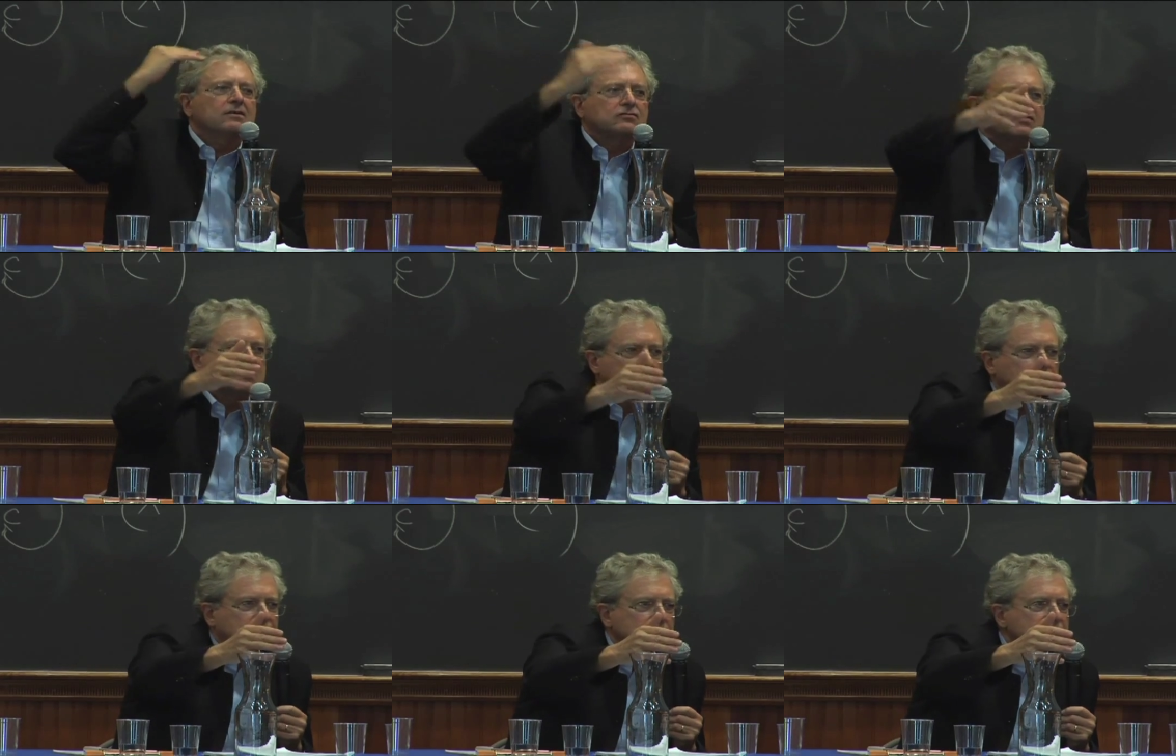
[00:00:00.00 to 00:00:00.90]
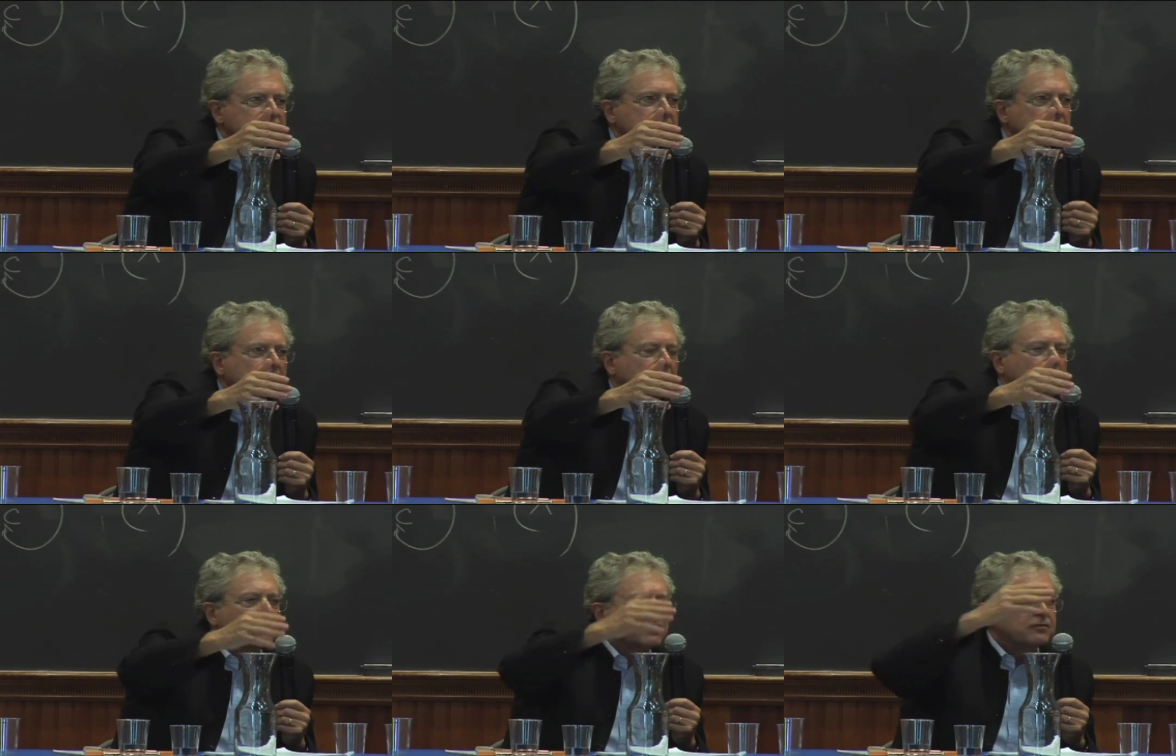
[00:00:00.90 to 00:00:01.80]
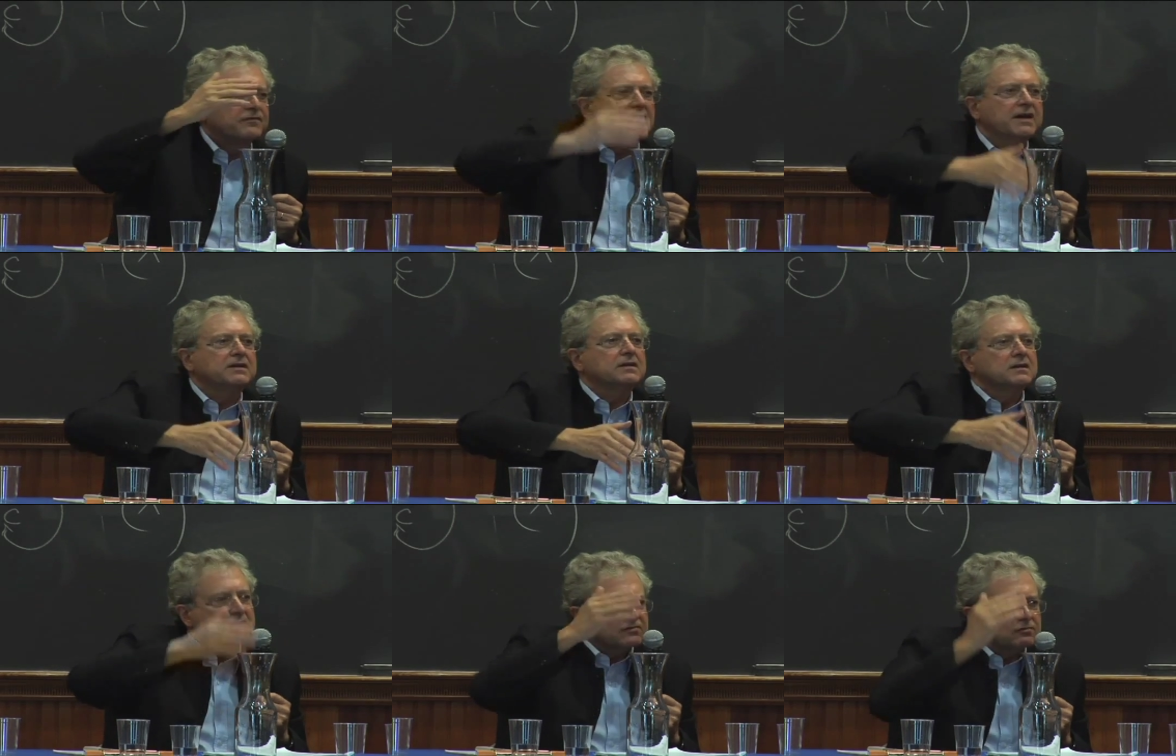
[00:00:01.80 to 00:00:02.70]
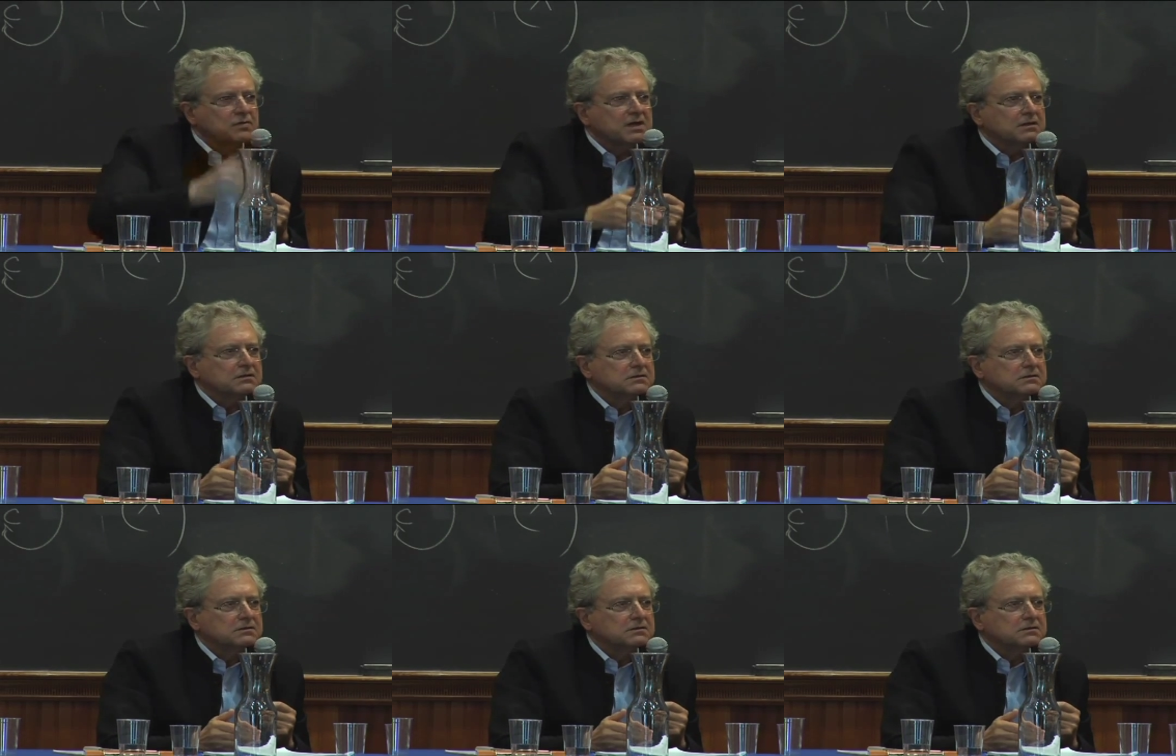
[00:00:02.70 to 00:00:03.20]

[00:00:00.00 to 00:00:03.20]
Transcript: to say the truth, and what you find is the real.